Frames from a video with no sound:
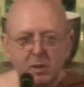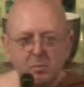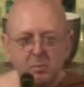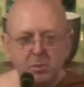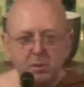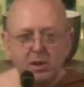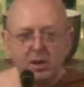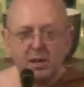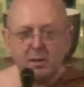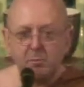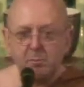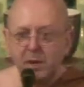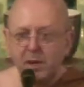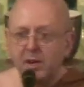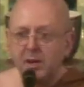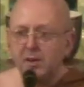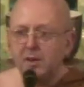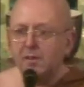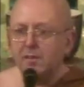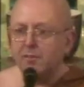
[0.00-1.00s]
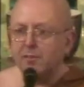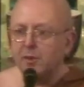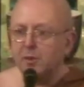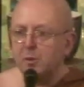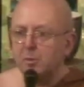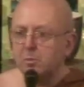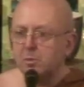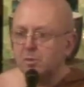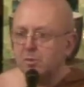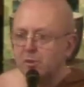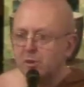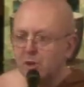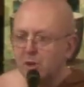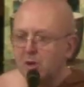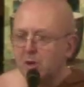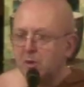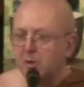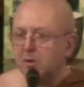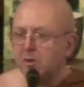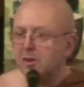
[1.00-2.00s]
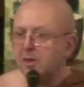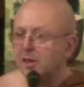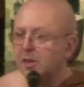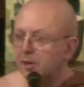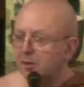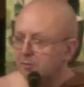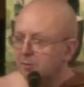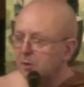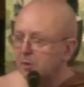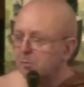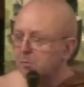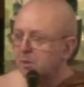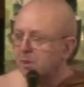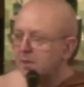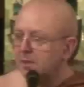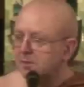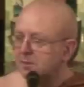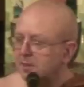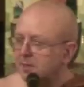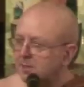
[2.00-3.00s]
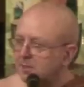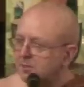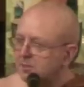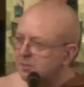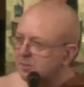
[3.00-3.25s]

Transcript: But many of you will know in your own meditation,